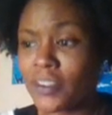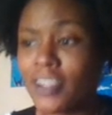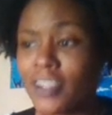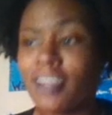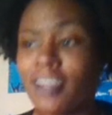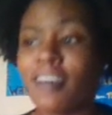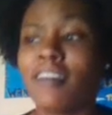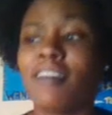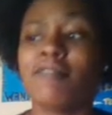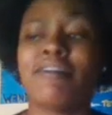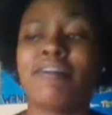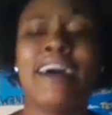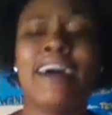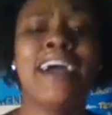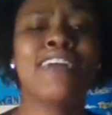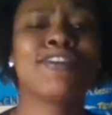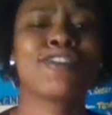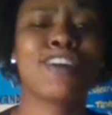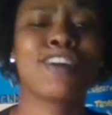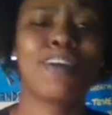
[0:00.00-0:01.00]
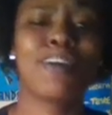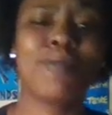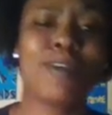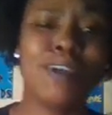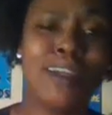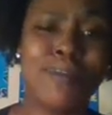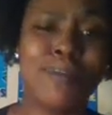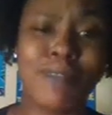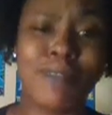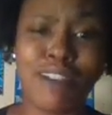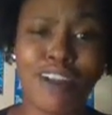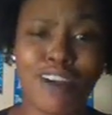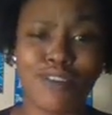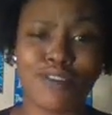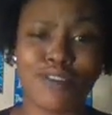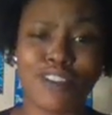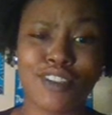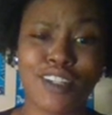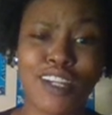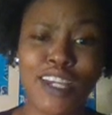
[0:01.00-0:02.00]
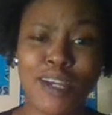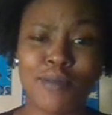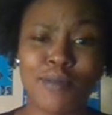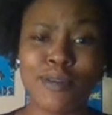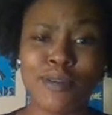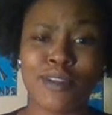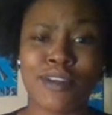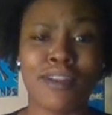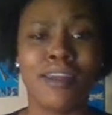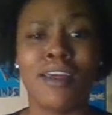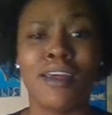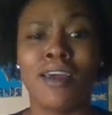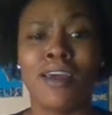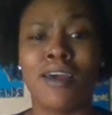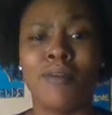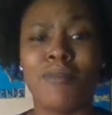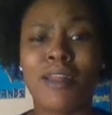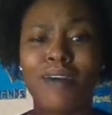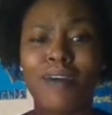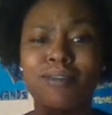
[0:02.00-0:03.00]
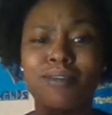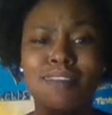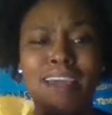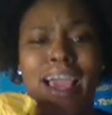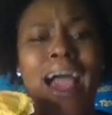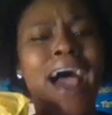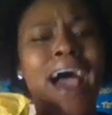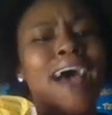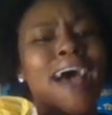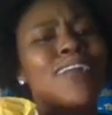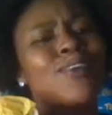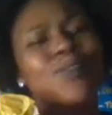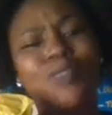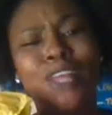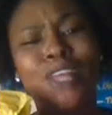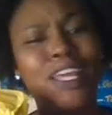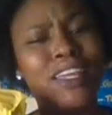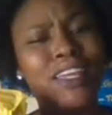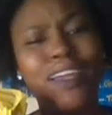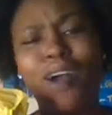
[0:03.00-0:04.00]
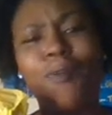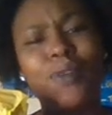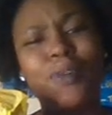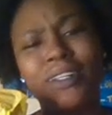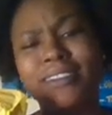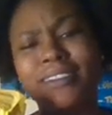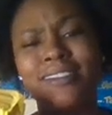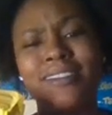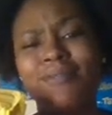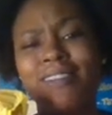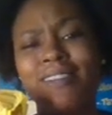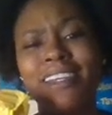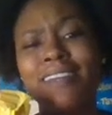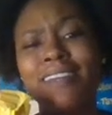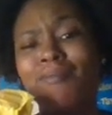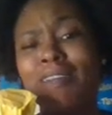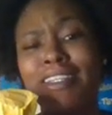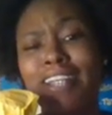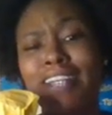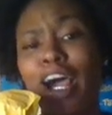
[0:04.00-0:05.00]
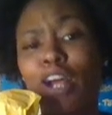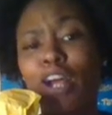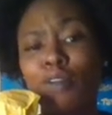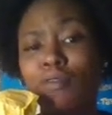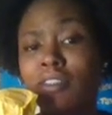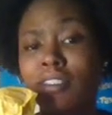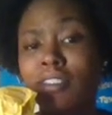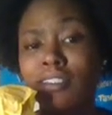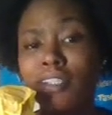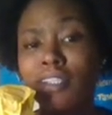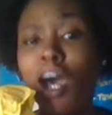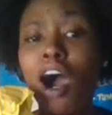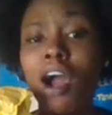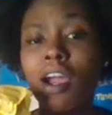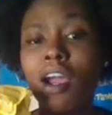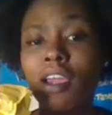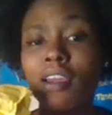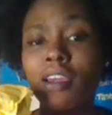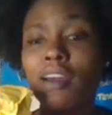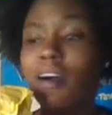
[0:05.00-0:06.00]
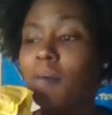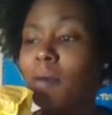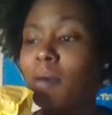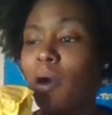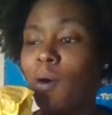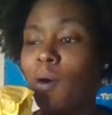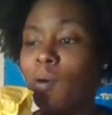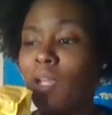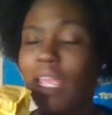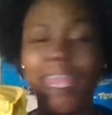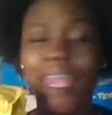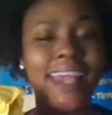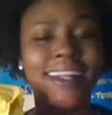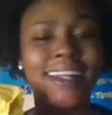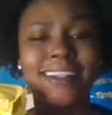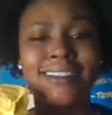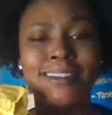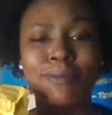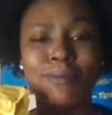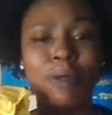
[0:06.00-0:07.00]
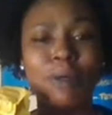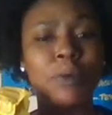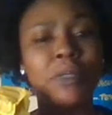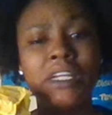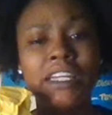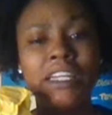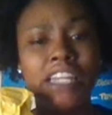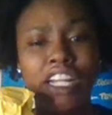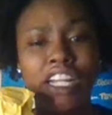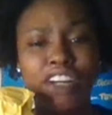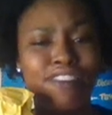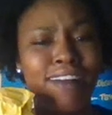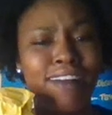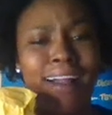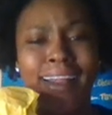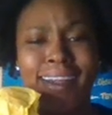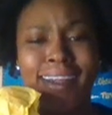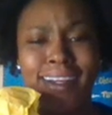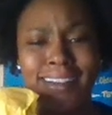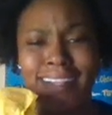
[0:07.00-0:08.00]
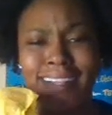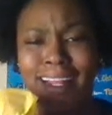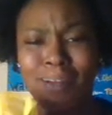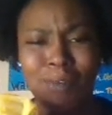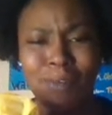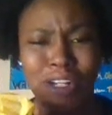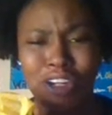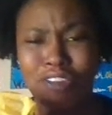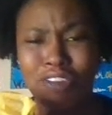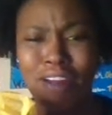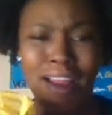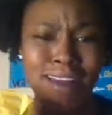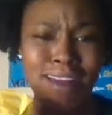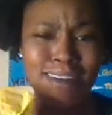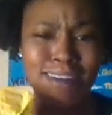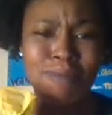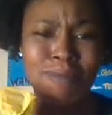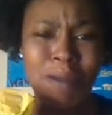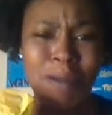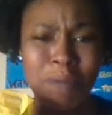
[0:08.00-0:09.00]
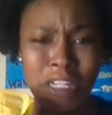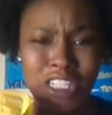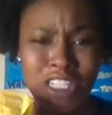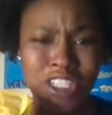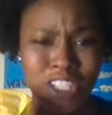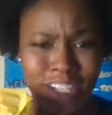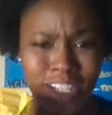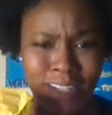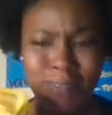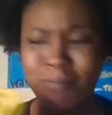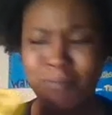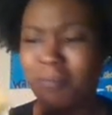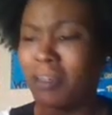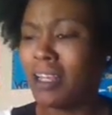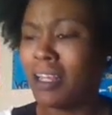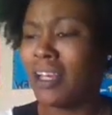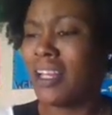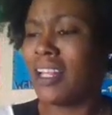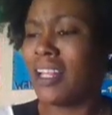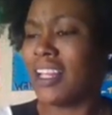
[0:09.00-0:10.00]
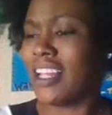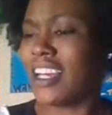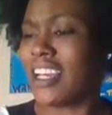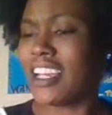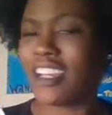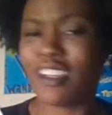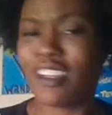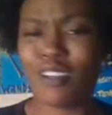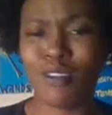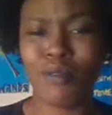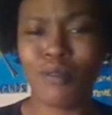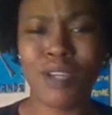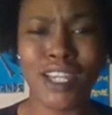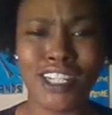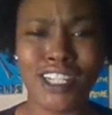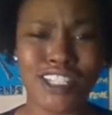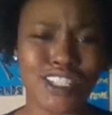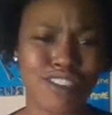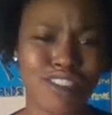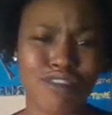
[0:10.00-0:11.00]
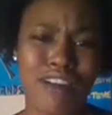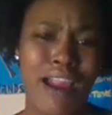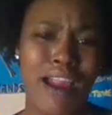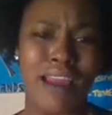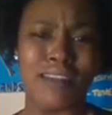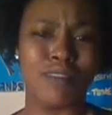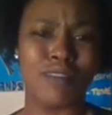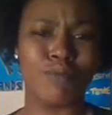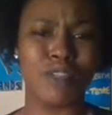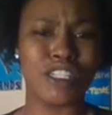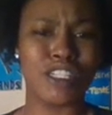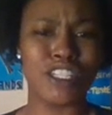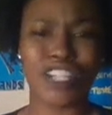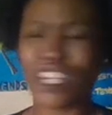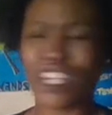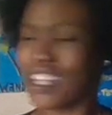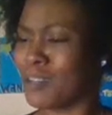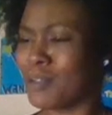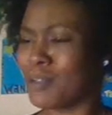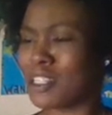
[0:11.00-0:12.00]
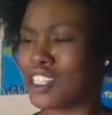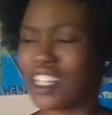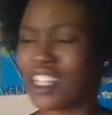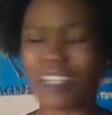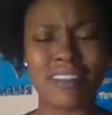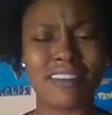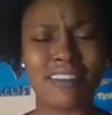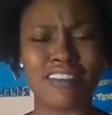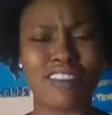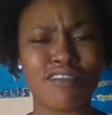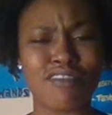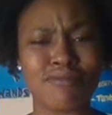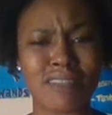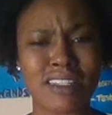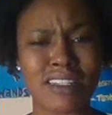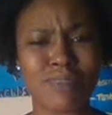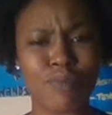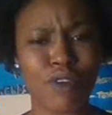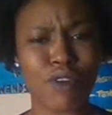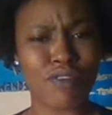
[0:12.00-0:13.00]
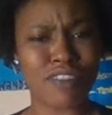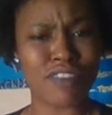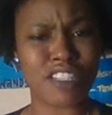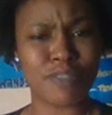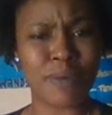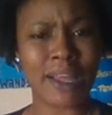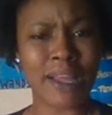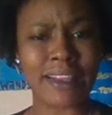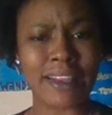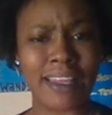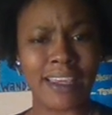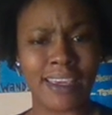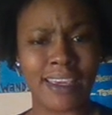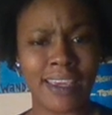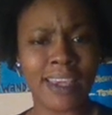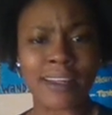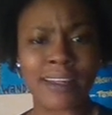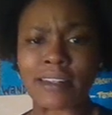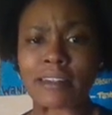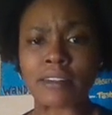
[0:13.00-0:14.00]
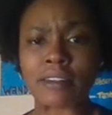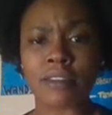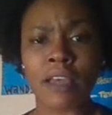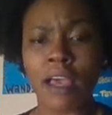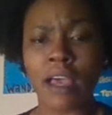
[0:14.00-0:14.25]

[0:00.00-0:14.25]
I even thought about eating McDonald's on camera, but I was like, I don't think y'all want to see McDonald's talk about Candace and Monique and crying, because I don't want to cry into my McChicken. Like, you can't just cry into McChicken. McChicken deserves makes more respect than Candace.